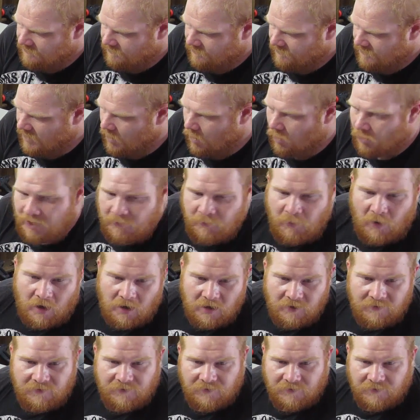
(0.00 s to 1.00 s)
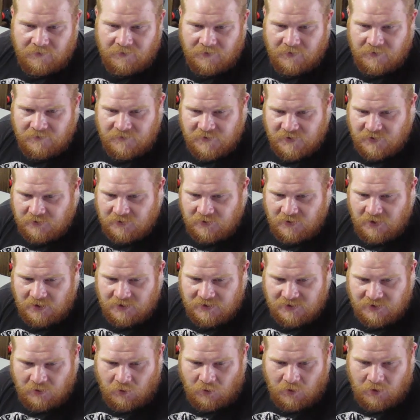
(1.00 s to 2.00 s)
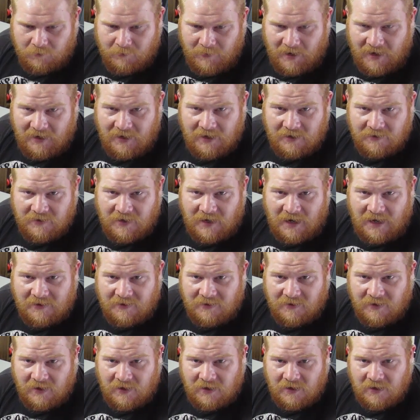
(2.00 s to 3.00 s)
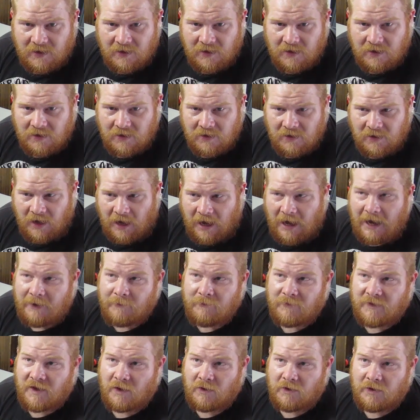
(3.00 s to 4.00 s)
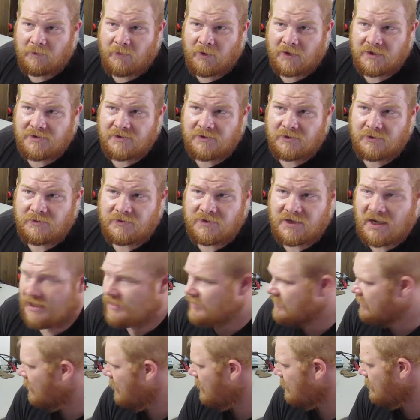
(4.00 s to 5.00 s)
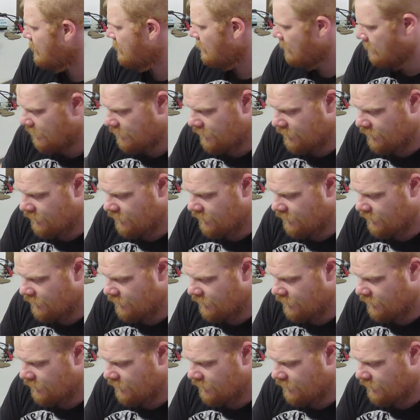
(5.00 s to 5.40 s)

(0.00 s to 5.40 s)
the only part of the sword making that I think I'm the only person who does this.